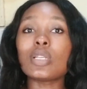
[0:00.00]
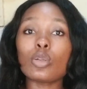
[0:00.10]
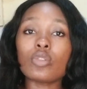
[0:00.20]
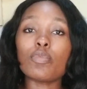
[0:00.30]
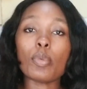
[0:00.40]
a
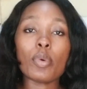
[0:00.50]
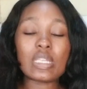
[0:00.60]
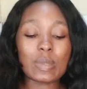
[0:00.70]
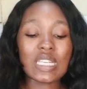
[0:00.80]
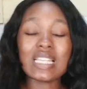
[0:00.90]
lot of pawpaw,
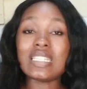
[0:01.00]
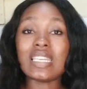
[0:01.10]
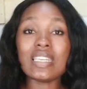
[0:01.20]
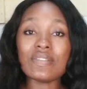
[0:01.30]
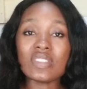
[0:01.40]
especially in
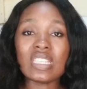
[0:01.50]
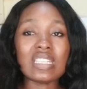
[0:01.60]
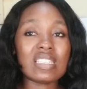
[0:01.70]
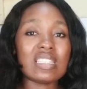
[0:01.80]
the evening,